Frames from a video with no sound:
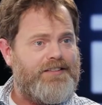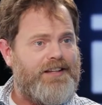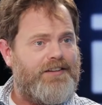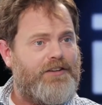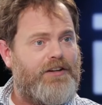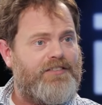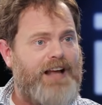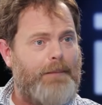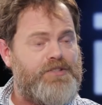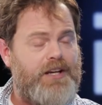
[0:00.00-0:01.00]
this thing is gonna
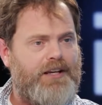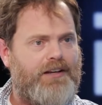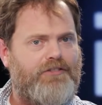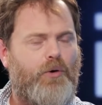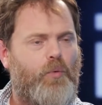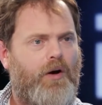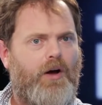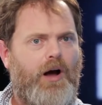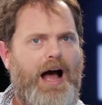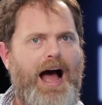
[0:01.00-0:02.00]
stop ticking. So
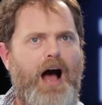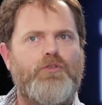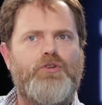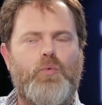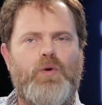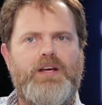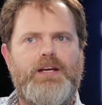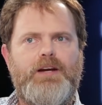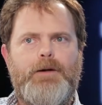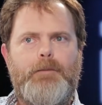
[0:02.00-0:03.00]
how do
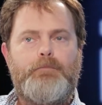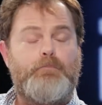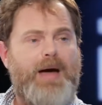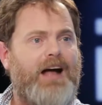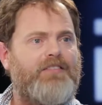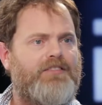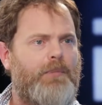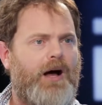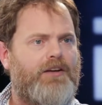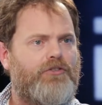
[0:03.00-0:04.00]
we
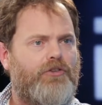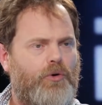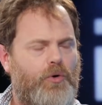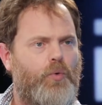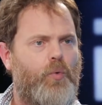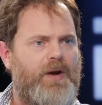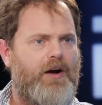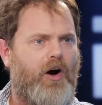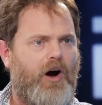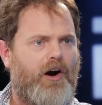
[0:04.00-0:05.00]
maximize who we
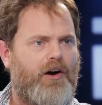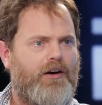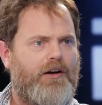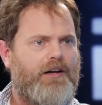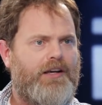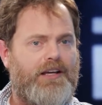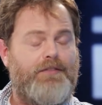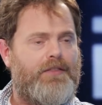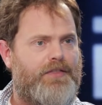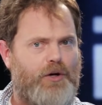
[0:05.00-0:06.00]
are
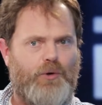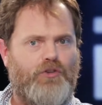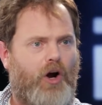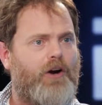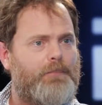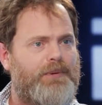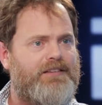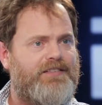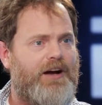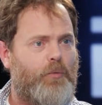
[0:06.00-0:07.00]
in those
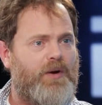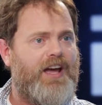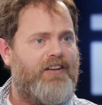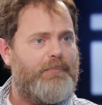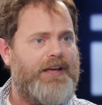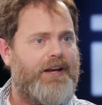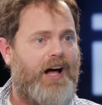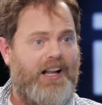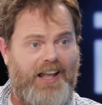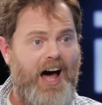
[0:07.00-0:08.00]
heartbeats that we have been
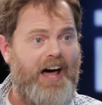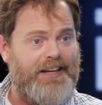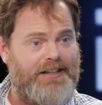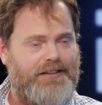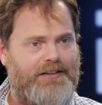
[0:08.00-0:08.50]
allotted?